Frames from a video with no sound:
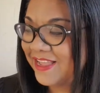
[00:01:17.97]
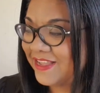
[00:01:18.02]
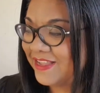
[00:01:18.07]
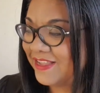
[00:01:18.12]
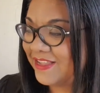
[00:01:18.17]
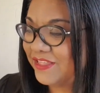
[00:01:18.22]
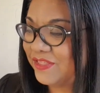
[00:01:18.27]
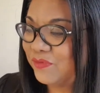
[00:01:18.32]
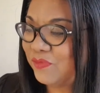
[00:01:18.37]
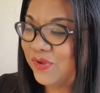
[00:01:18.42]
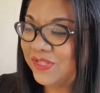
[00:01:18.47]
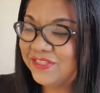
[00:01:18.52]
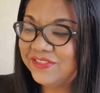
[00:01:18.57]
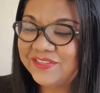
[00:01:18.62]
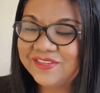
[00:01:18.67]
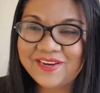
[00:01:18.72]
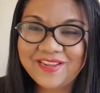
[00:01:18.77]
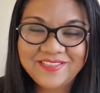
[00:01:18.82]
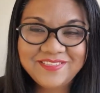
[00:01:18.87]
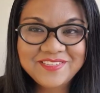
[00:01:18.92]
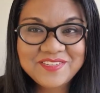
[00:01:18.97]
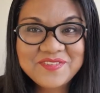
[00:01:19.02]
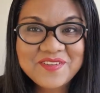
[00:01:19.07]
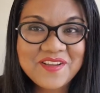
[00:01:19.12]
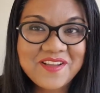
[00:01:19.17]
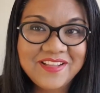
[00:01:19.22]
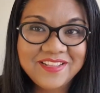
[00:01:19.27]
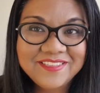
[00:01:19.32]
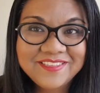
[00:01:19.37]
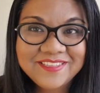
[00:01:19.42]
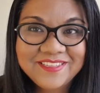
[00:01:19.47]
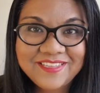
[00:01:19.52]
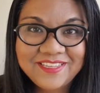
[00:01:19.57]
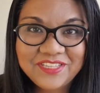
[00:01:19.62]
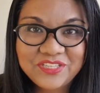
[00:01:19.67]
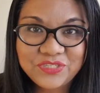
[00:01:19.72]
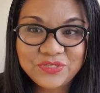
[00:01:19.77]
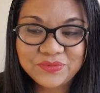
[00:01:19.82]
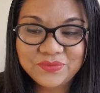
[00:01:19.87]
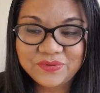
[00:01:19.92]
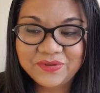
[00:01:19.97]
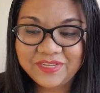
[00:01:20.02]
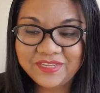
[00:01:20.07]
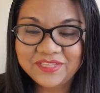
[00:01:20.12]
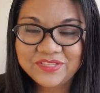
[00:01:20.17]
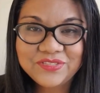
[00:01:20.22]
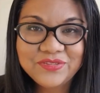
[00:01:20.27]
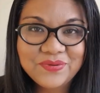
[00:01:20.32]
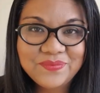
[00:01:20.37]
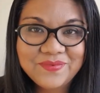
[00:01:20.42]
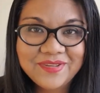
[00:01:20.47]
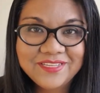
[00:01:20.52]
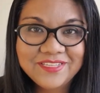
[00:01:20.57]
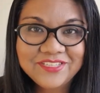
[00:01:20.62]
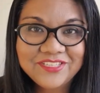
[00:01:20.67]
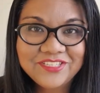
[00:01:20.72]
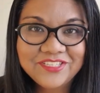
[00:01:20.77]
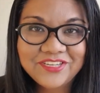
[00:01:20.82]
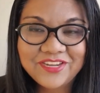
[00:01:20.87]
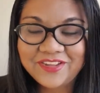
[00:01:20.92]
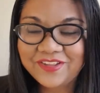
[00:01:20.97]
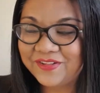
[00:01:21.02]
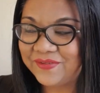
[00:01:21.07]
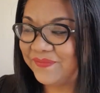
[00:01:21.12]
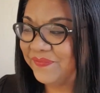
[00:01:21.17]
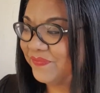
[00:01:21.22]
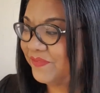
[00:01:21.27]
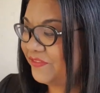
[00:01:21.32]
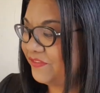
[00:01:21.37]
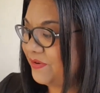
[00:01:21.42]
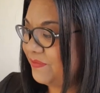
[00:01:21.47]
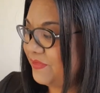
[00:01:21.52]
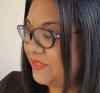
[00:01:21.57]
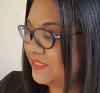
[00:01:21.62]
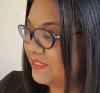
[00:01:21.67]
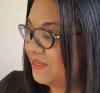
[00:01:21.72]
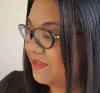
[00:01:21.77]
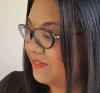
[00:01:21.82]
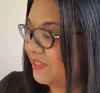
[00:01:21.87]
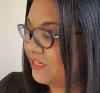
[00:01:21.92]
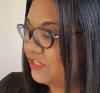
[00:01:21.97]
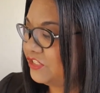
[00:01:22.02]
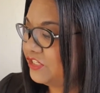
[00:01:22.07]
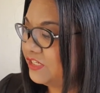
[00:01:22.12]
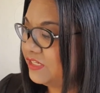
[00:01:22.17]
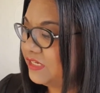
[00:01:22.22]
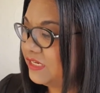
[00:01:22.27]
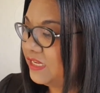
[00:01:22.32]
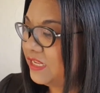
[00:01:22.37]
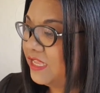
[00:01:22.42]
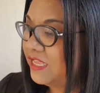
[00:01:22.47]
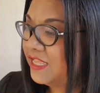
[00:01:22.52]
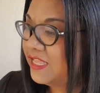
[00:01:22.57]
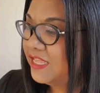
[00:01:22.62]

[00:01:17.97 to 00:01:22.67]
uh, ones that I did not enjoy so much um, from this collection.